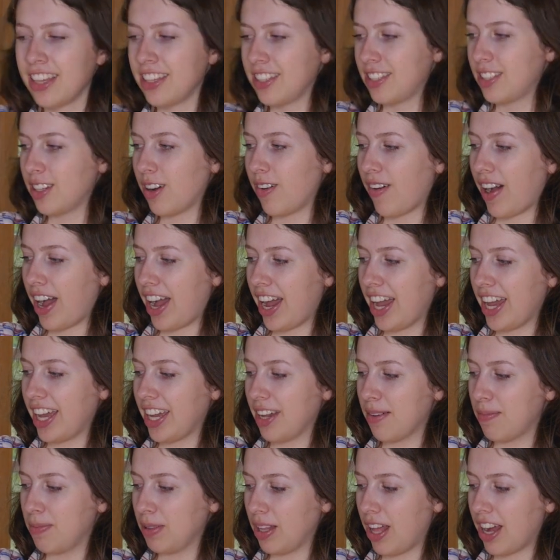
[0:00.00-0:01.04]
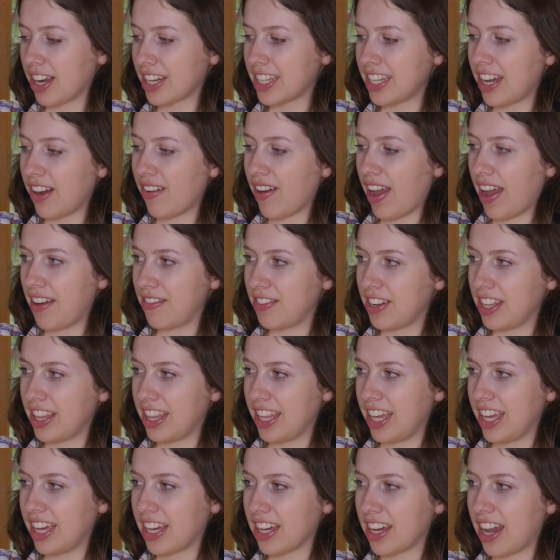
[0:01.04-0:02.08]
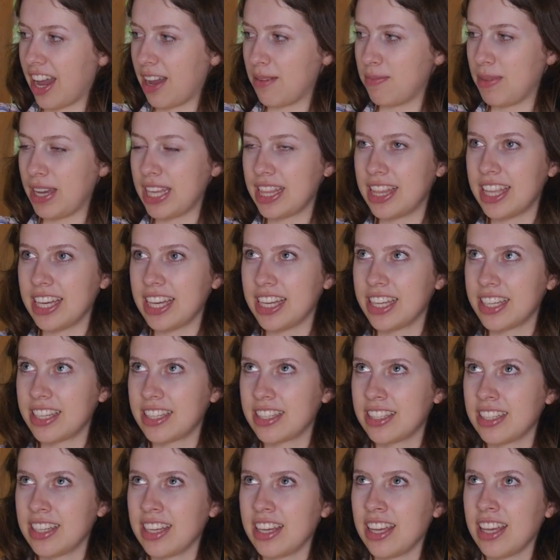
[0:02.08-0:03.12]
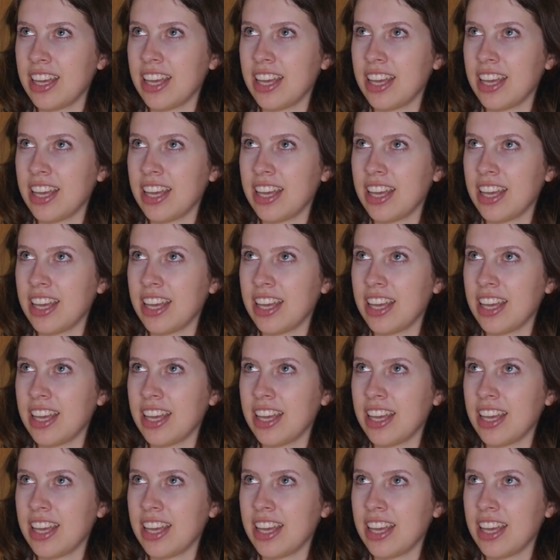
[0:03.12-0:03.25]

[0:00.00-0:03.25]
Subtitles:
So I blocked out everything. I made this